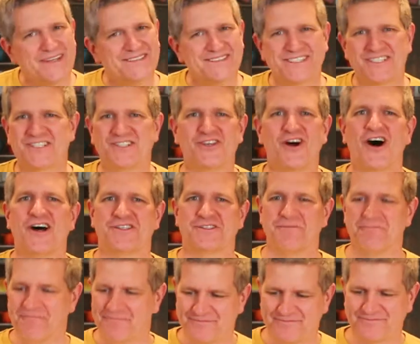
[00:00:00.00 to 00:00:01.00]
This is
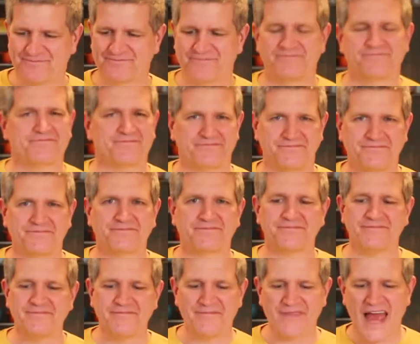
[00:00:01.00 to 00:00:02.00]
awesome.
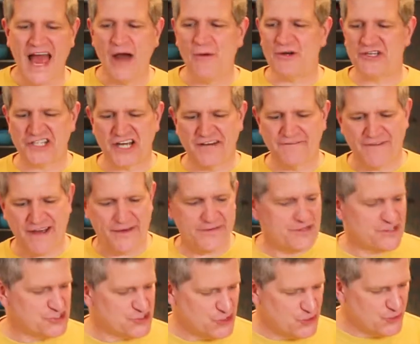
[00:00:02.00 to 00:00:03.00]
I wish i found
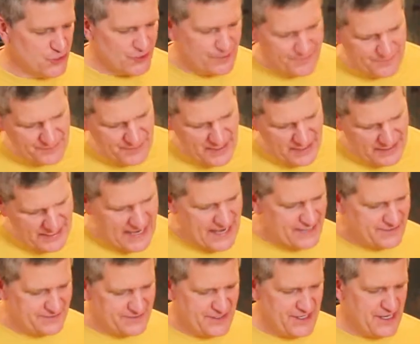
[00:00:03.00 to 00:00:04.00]
this sooner.
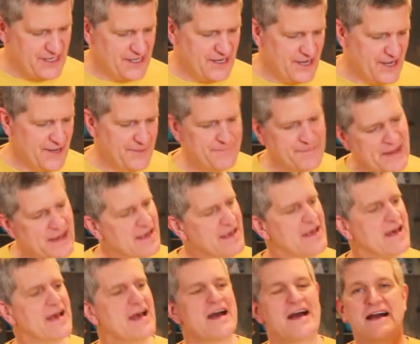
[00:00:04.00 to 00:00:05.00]
Again, the uh,
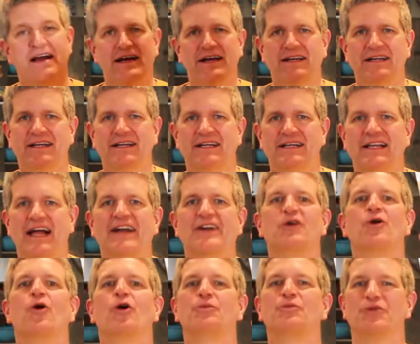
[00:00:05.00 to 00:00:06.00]

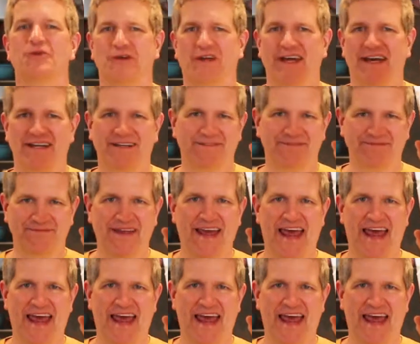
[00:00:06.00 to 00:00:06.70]
Klein Cold Brew Kit.